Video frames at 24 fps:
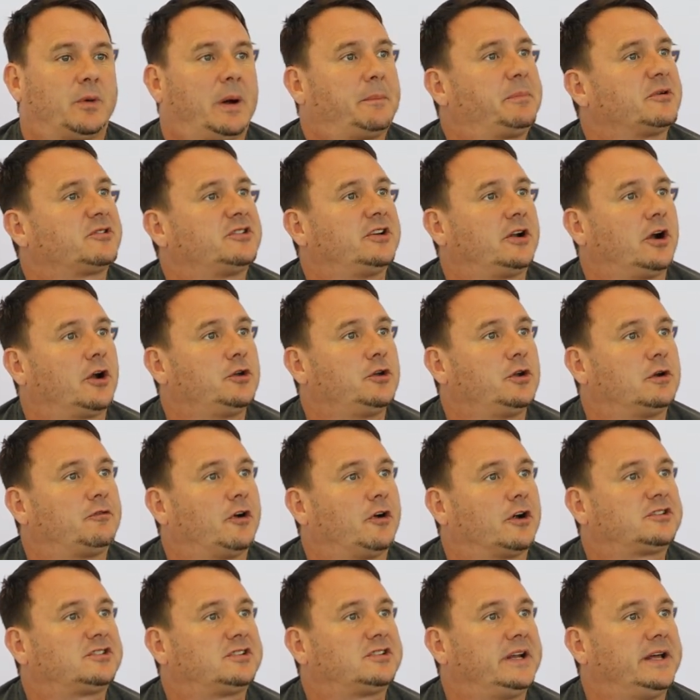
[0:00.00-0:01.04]
represent our
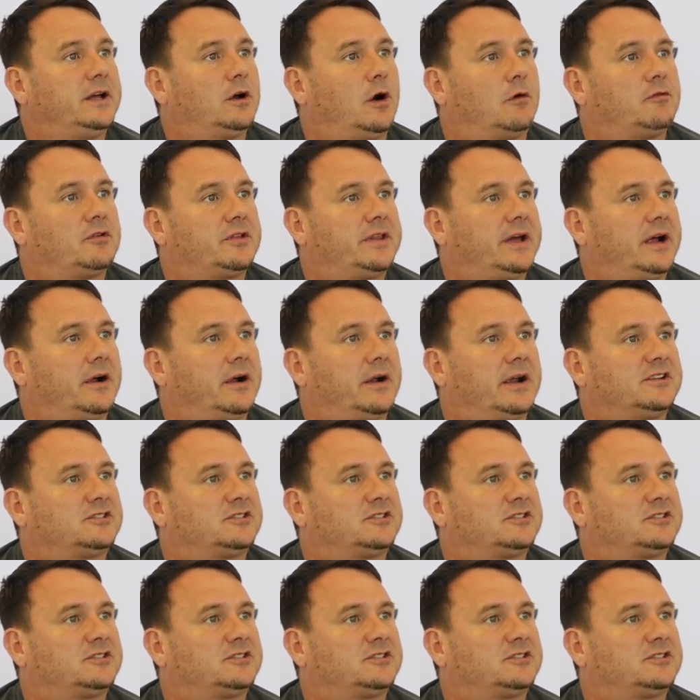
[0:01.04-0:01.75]
university over there.